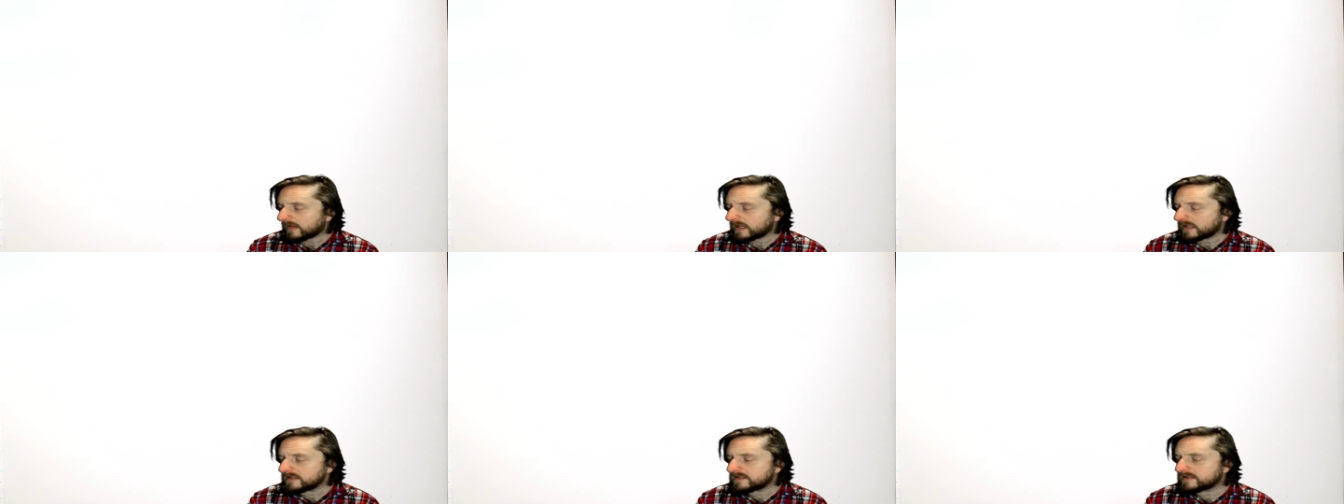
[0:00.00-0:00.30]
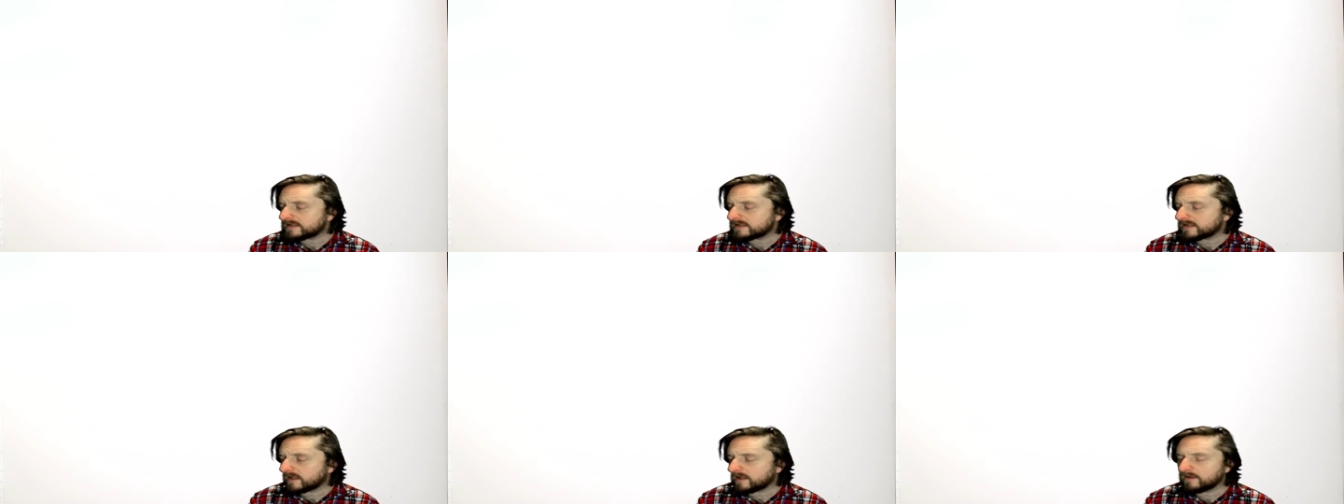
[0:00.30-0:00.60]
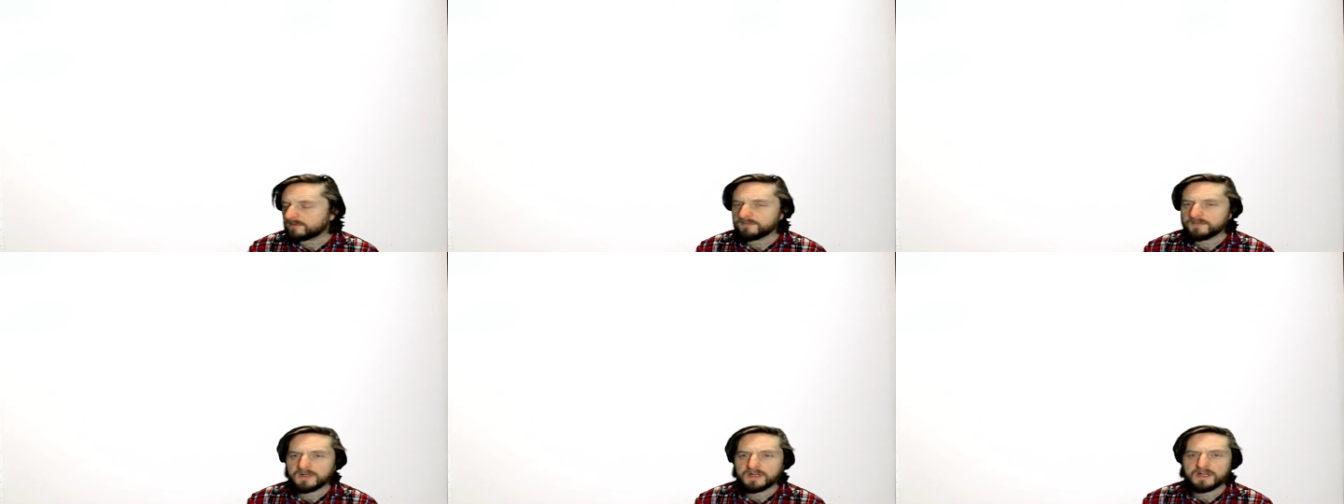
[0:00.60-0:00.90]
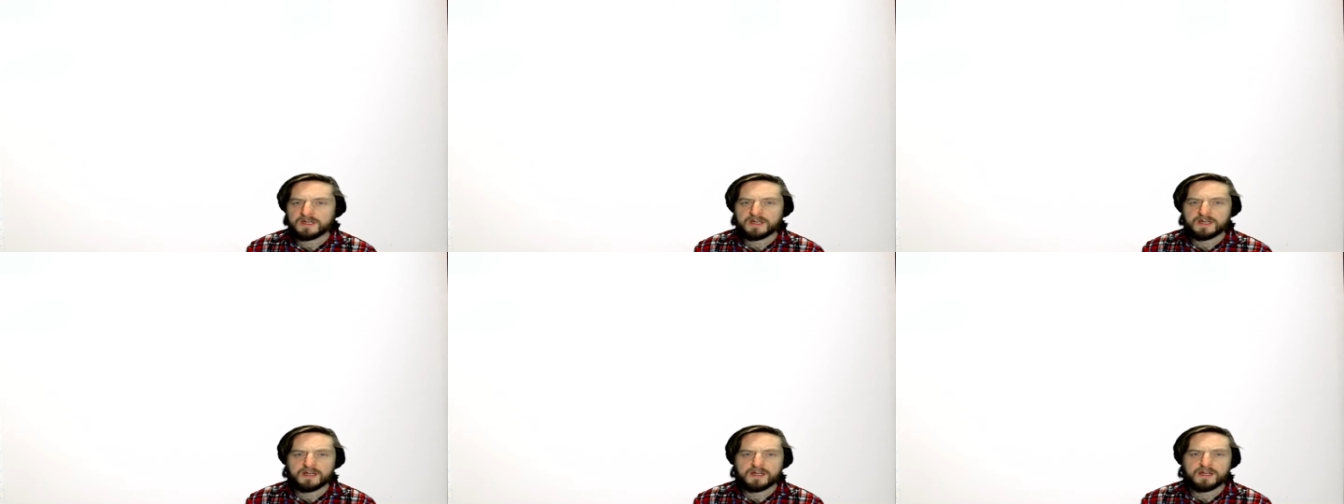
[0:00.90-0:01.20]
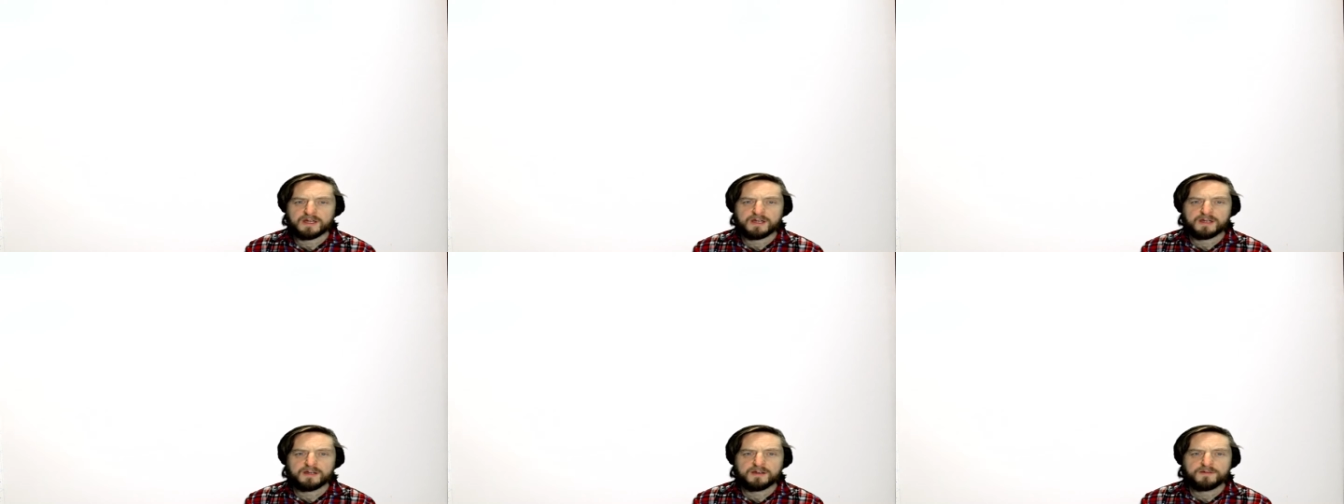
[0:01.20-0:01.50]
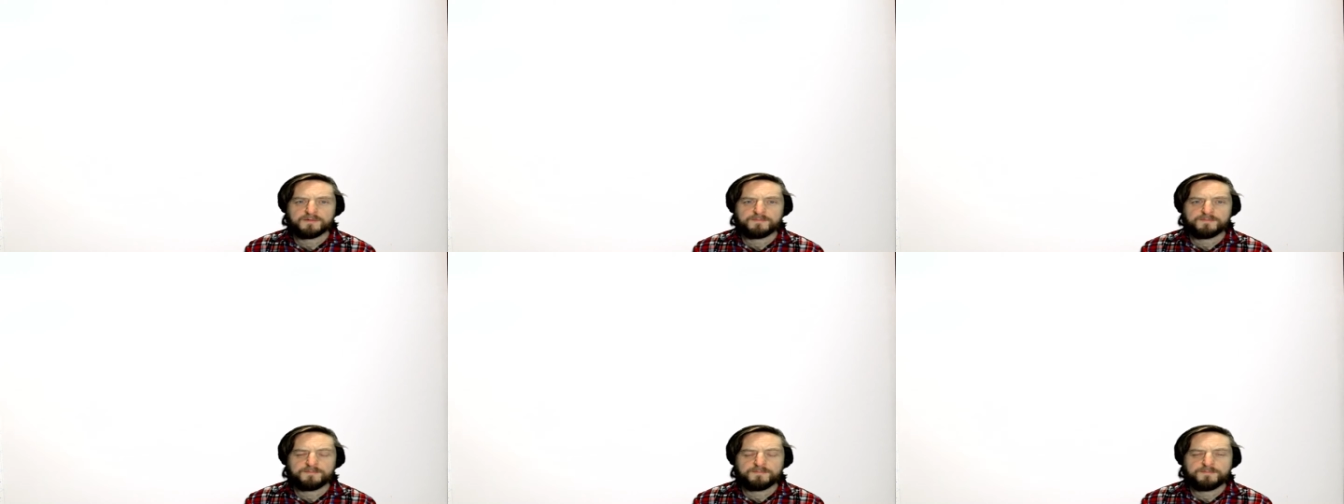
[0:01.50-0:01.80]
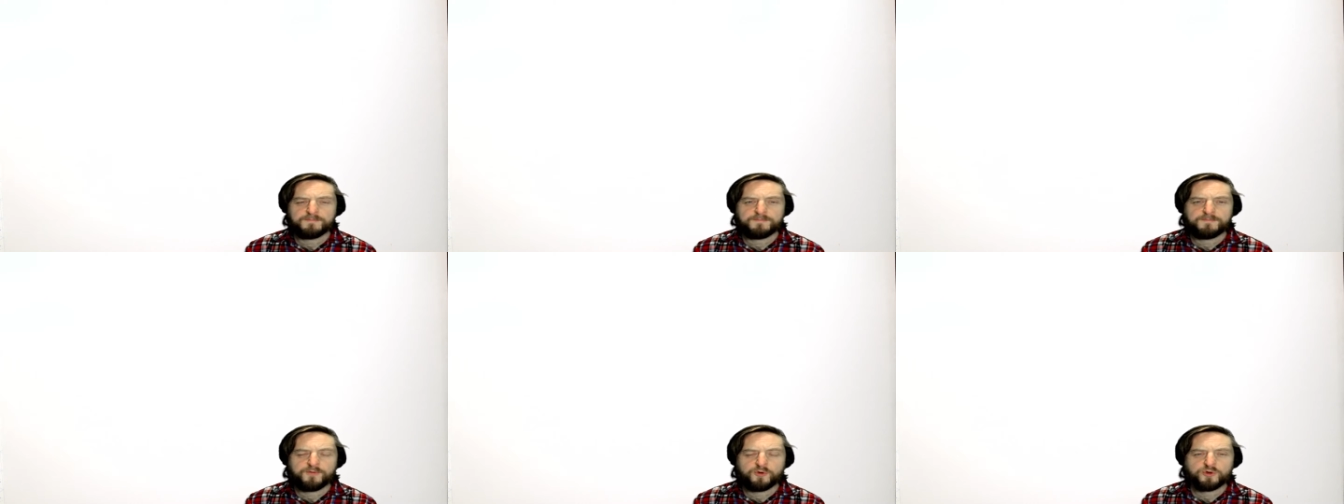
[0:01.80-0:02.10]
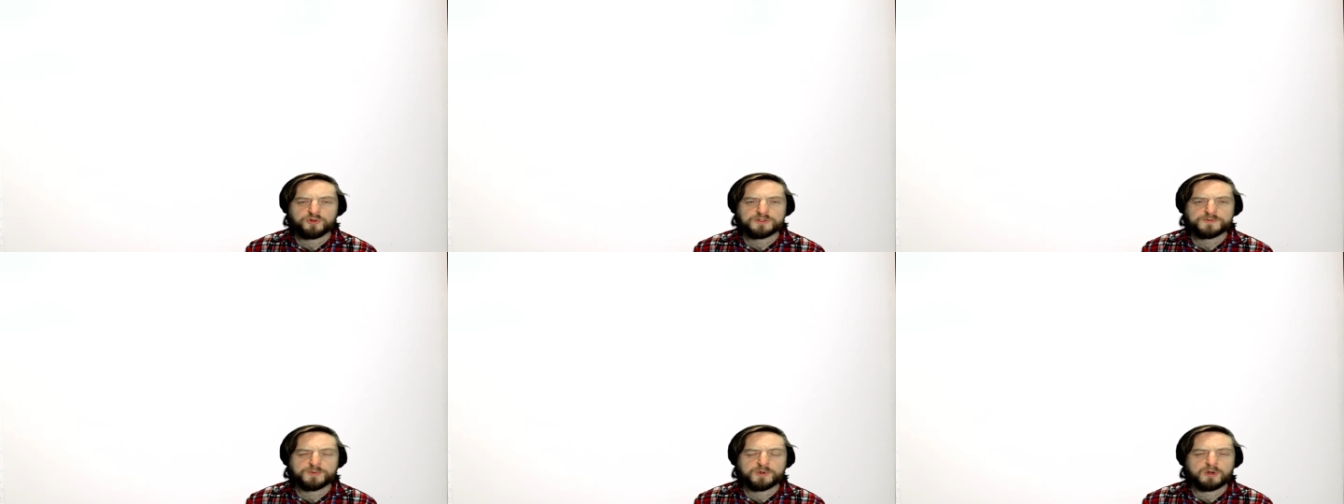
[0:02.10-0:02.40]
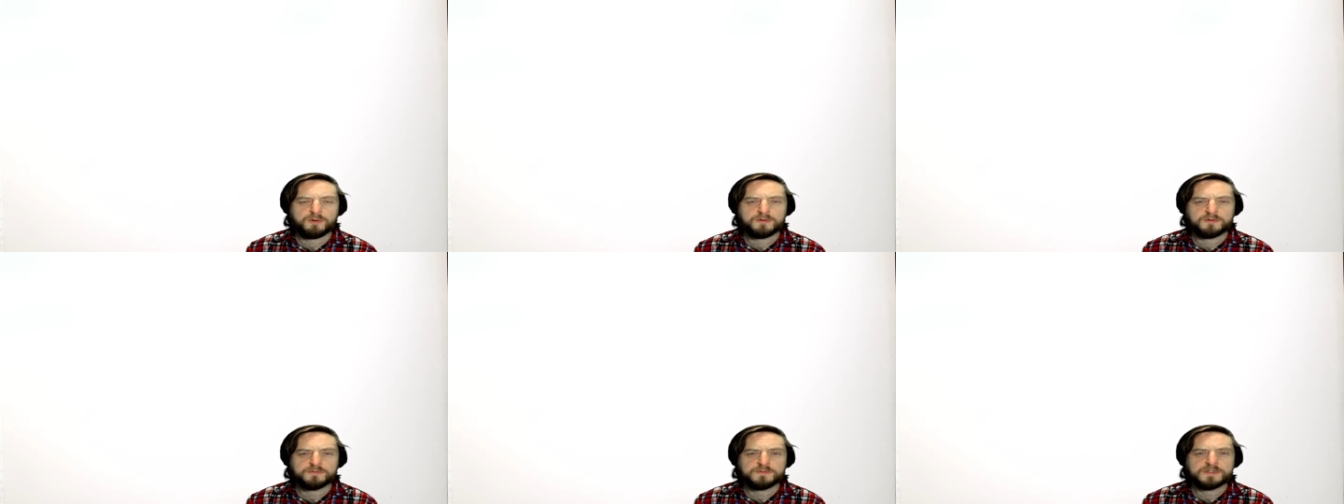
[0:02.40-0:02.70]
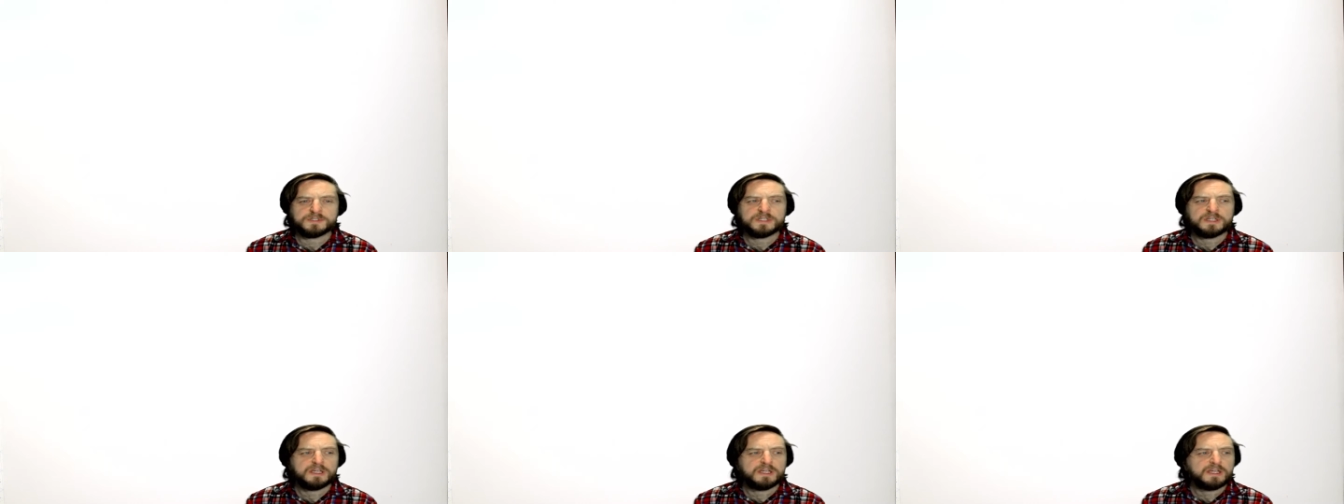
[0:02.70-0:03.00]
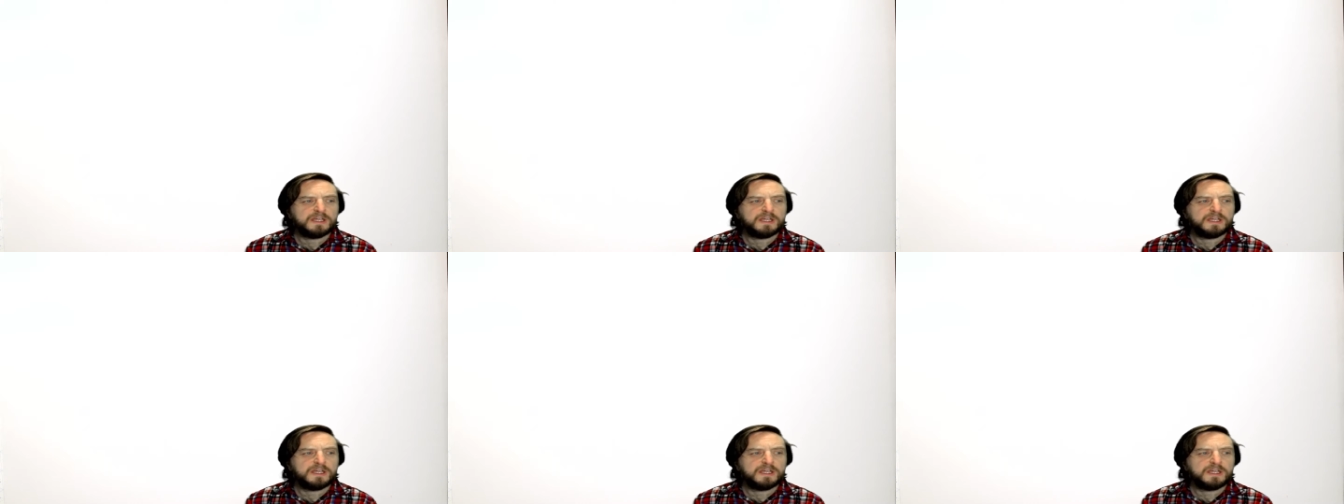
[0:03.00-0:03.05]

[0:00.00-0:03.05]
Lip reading: some force problems